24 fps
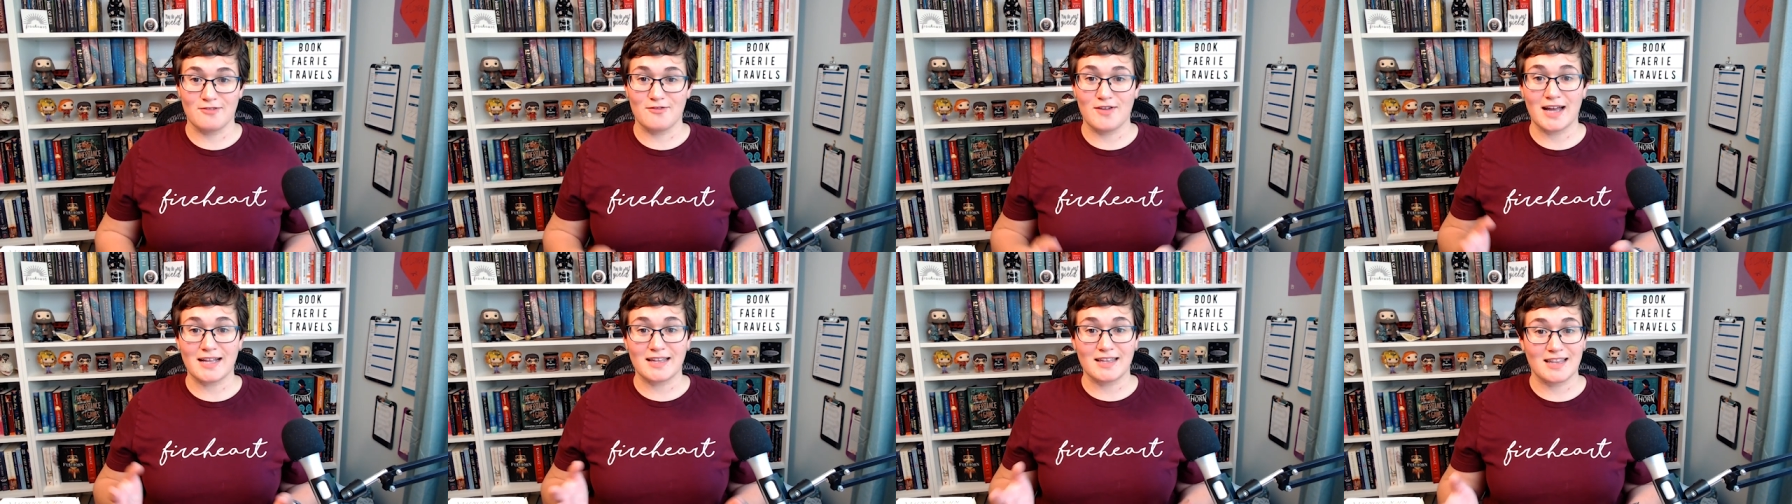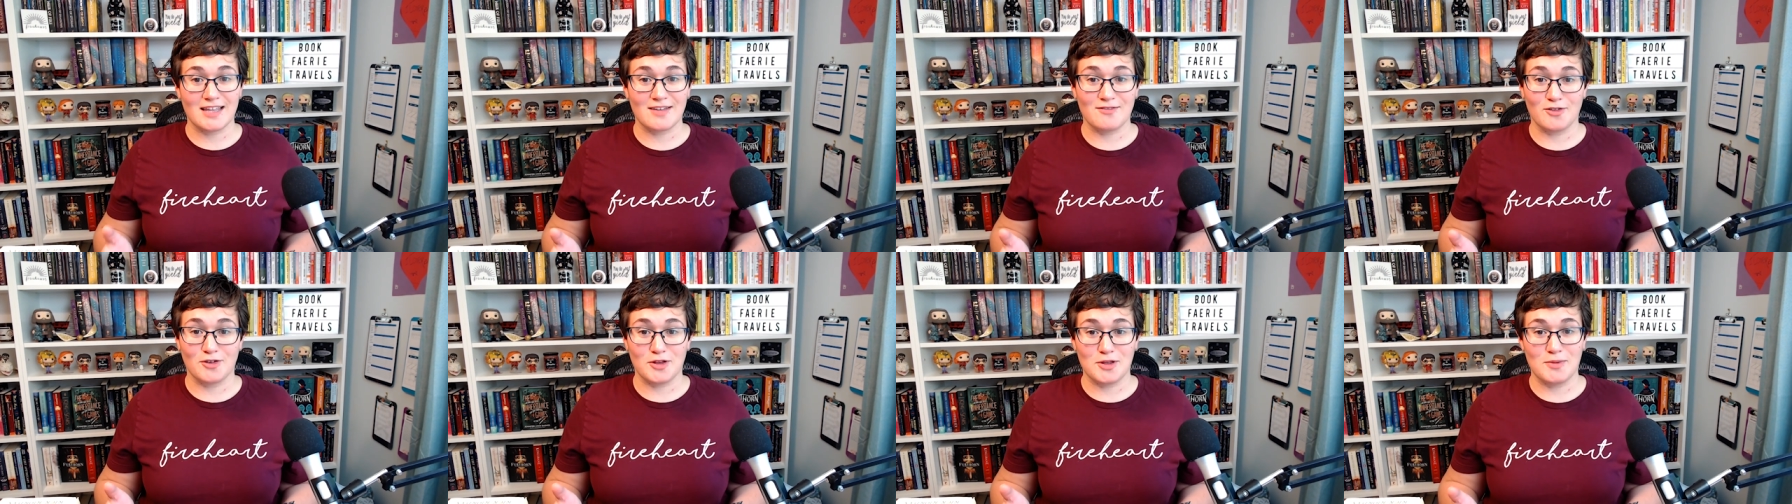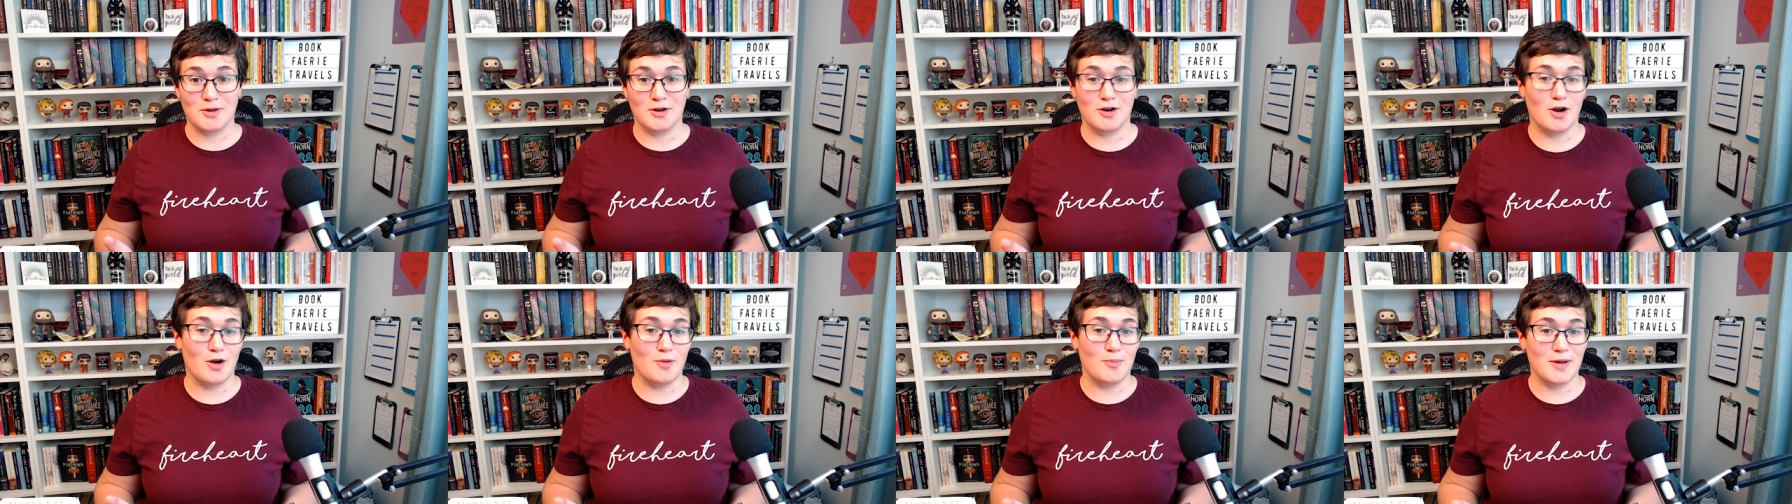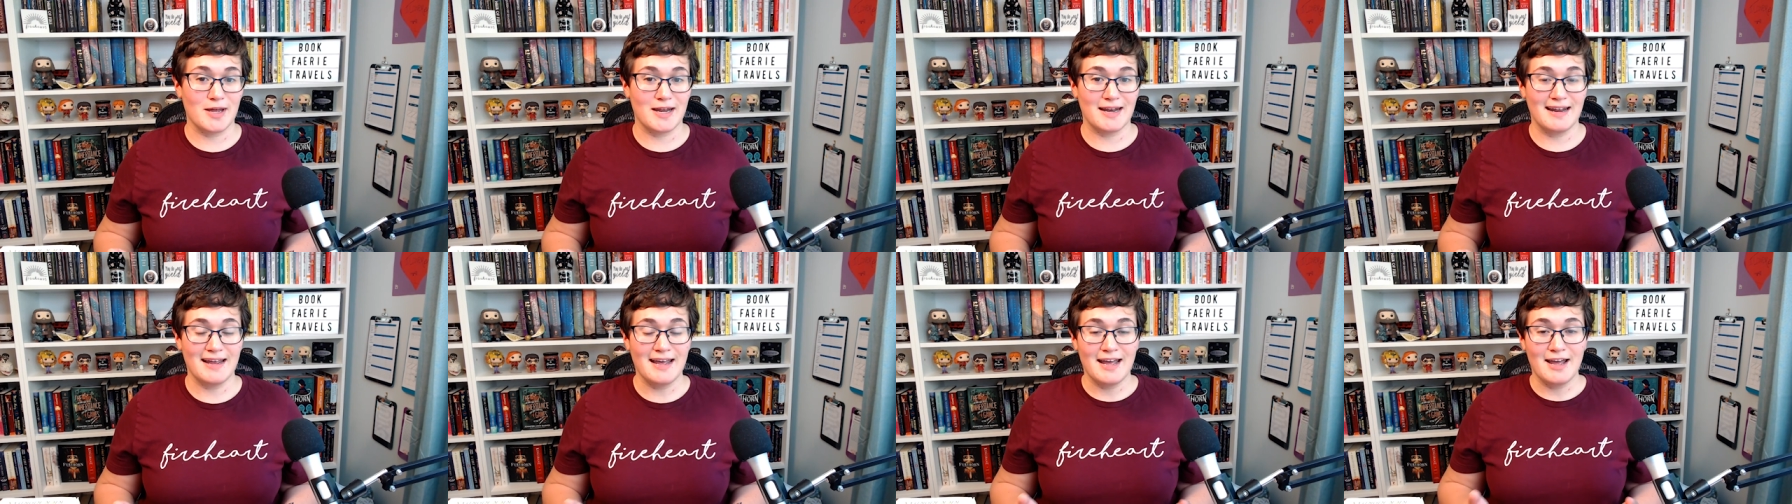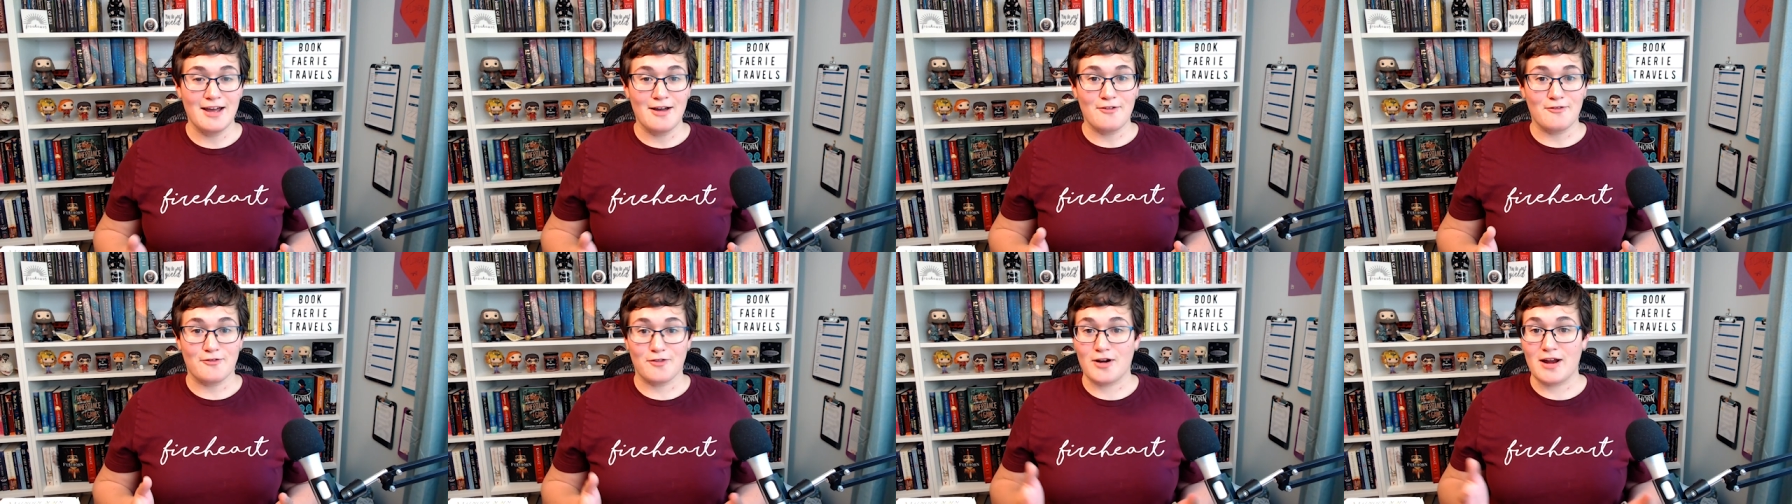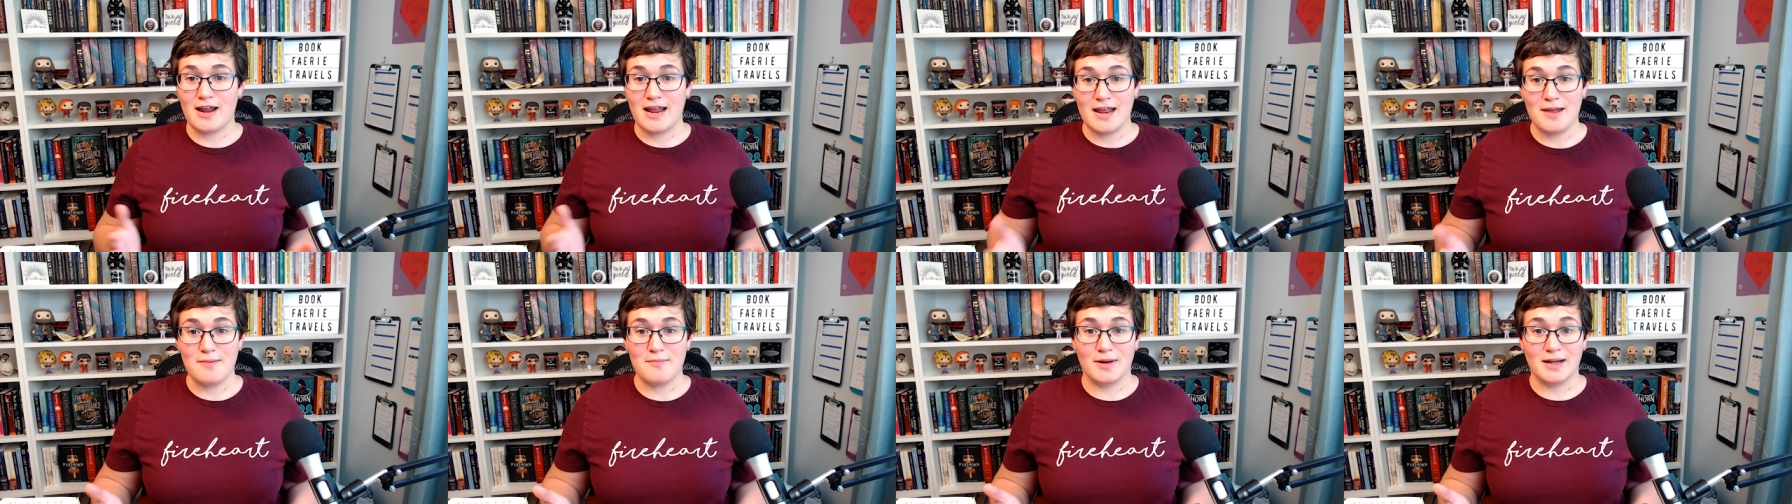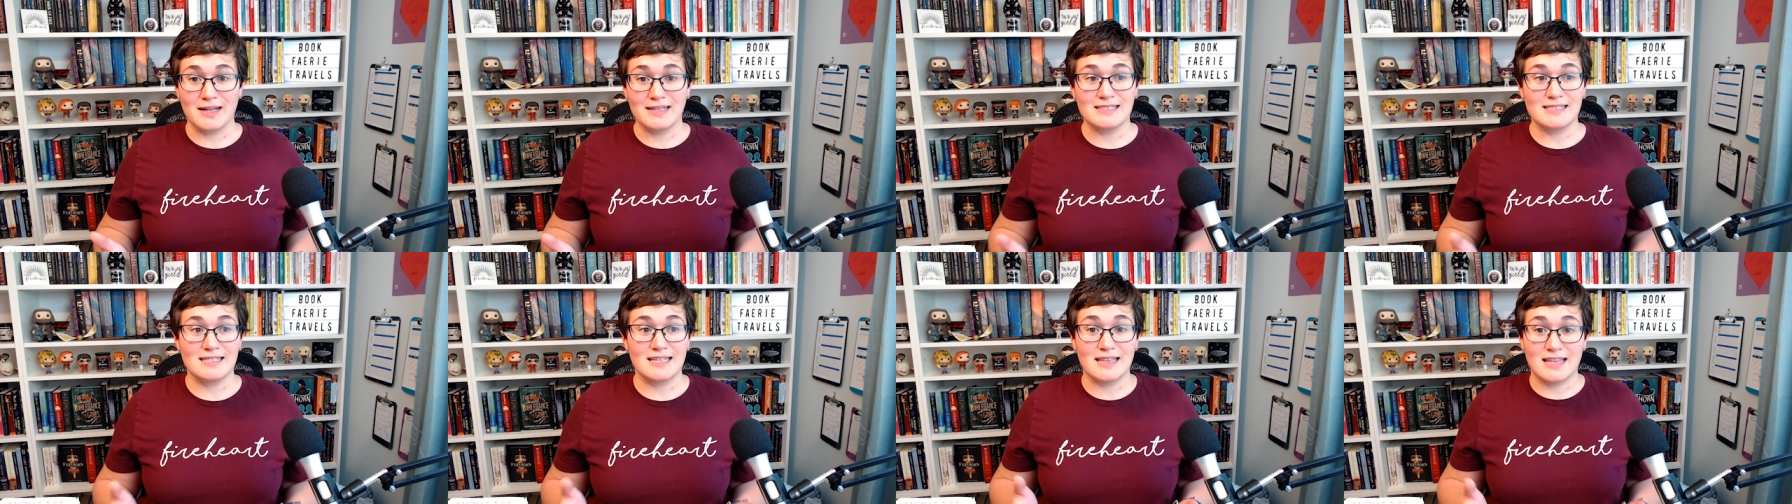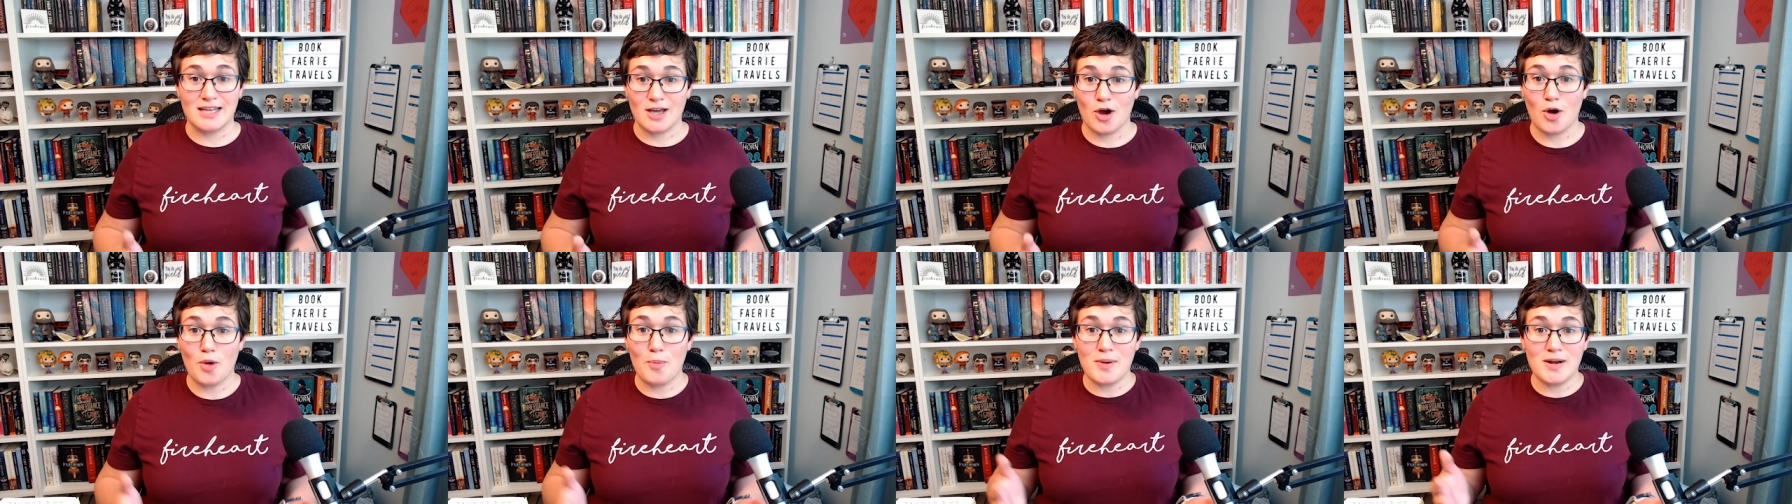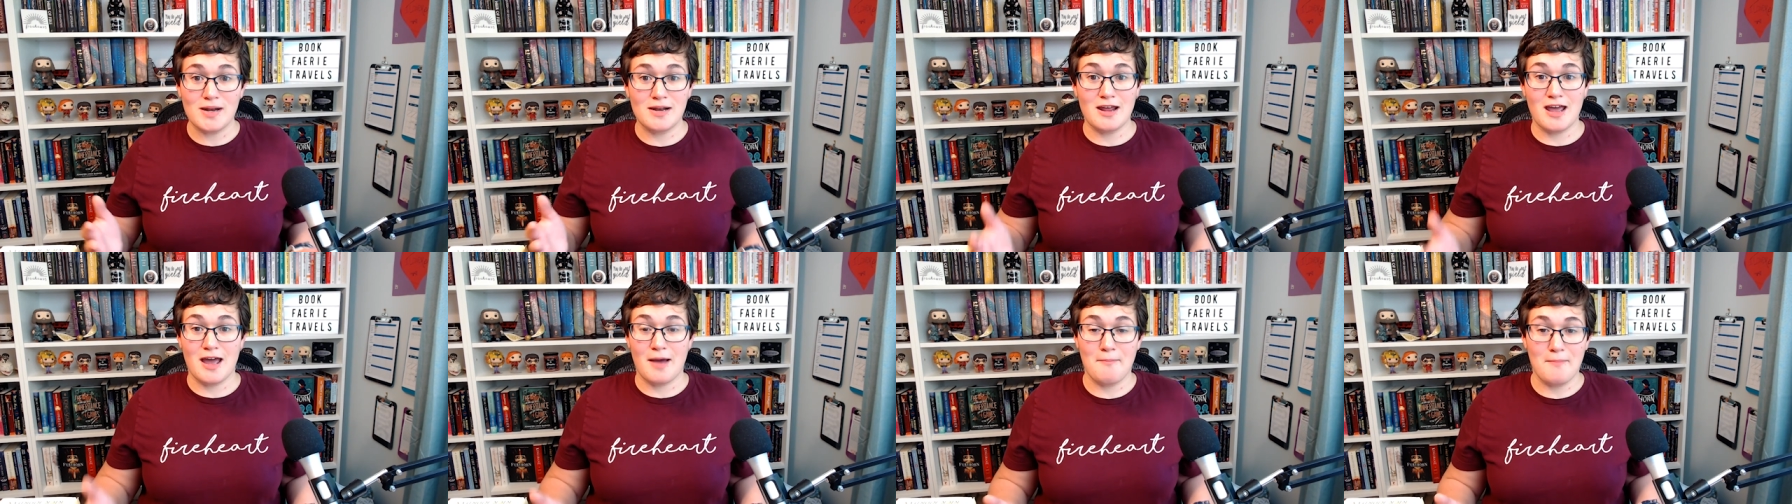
The fact that they've only been open for 8 months and that they opened